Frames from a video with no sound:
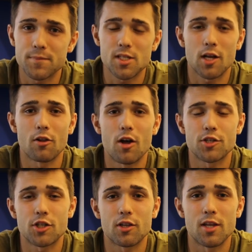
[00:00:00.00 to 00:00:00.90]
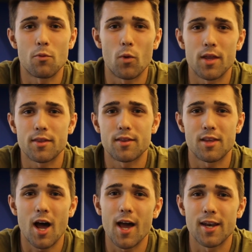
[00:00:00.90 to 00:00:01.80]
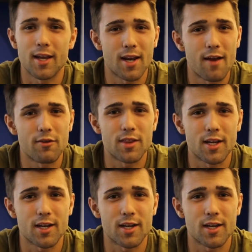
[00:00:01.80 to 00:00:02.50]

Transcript: psychologically with dieting and everything,